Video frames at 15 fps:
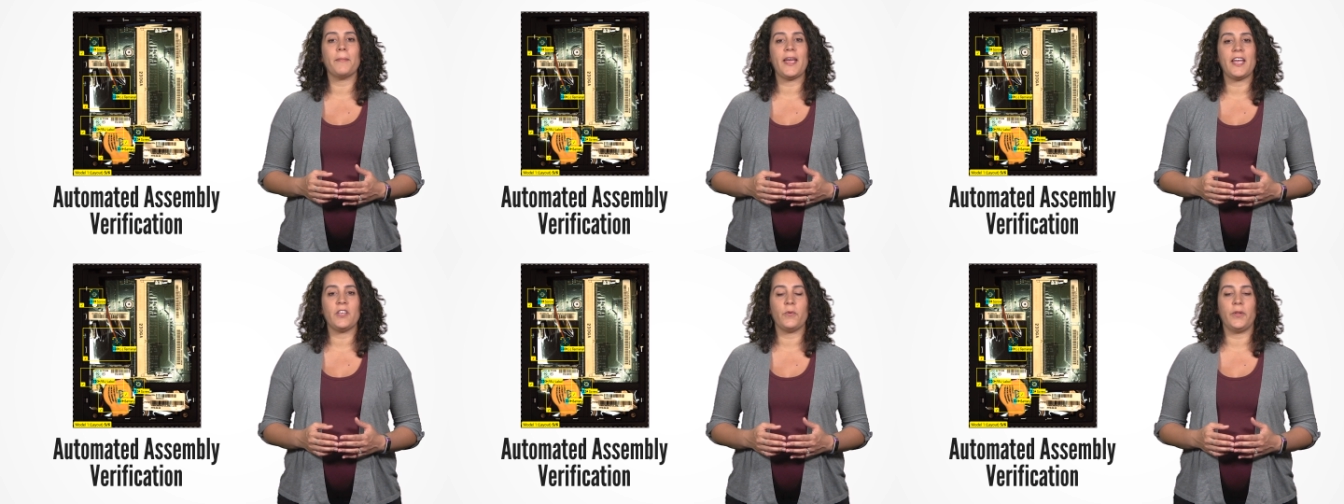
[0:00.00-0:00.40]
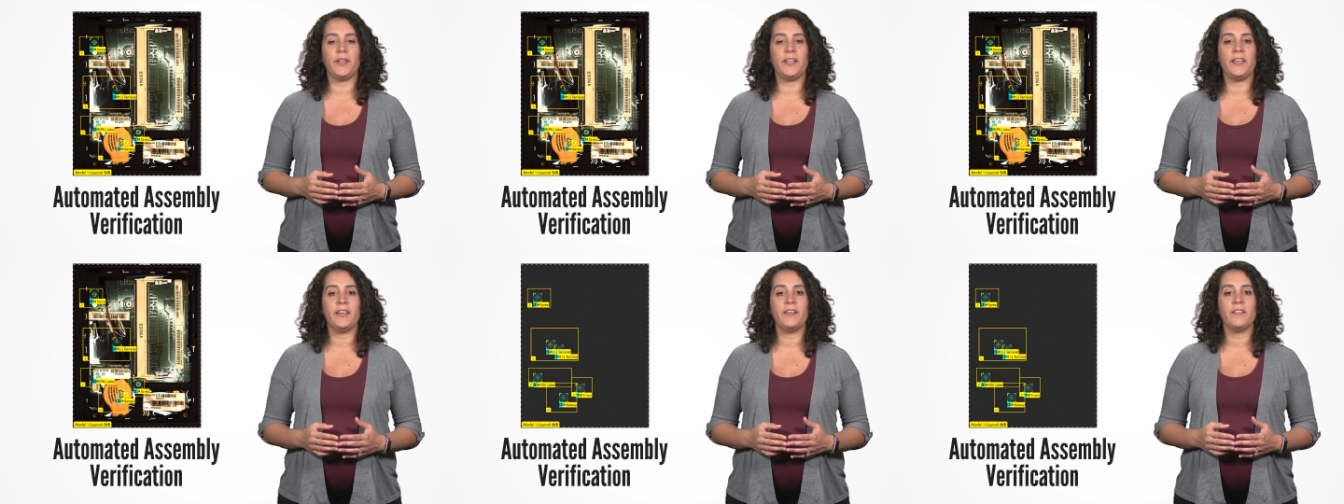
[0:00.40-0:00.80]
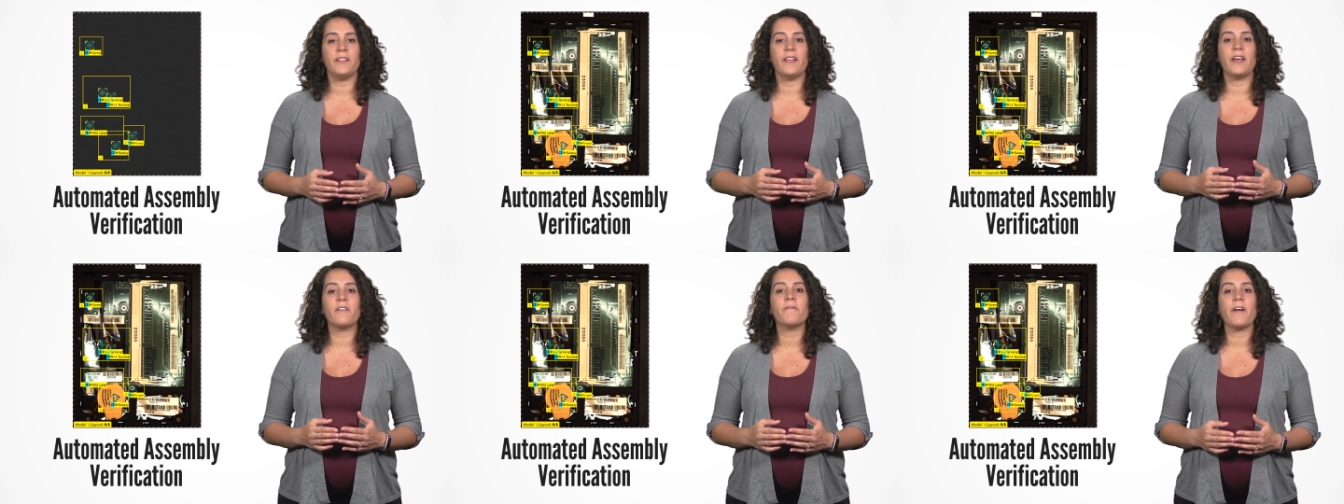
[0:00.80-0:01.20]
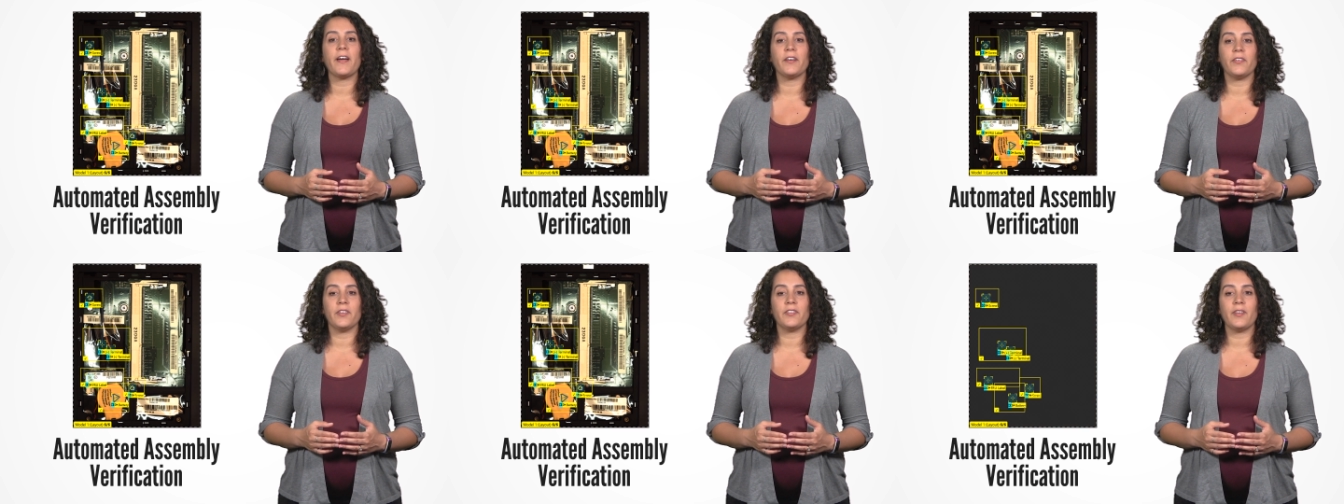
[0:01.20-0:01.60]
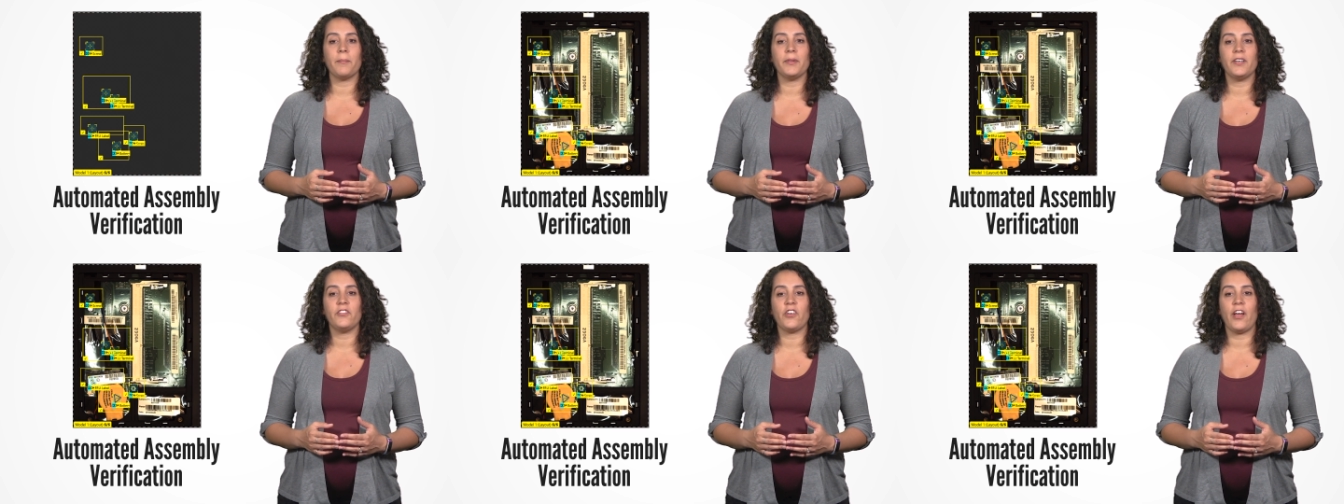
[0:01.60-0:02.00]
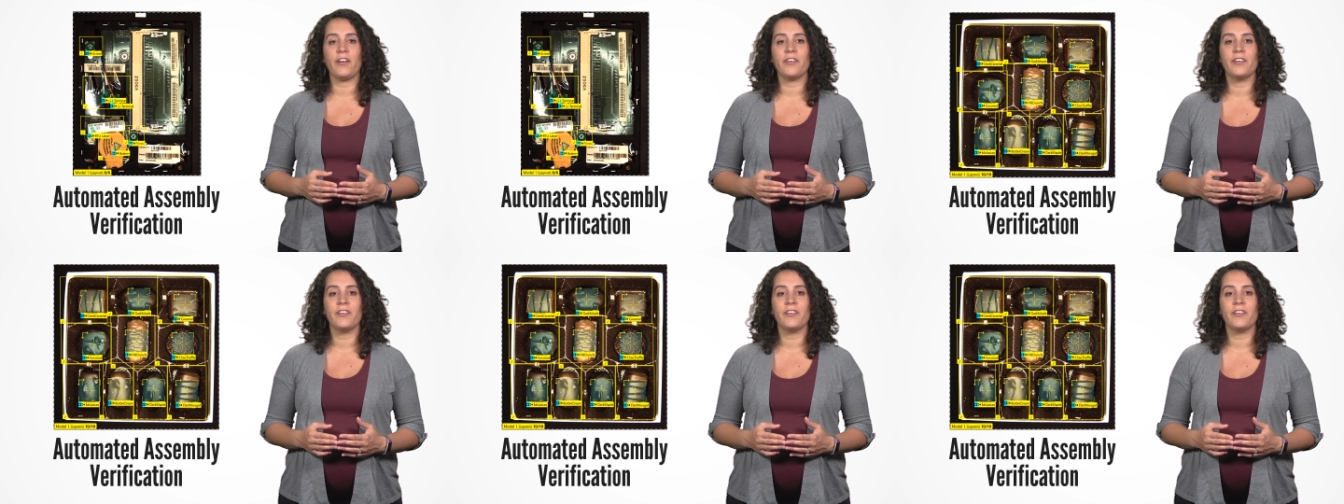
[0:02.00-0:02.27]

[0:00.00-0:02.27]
manually, like final assembly check.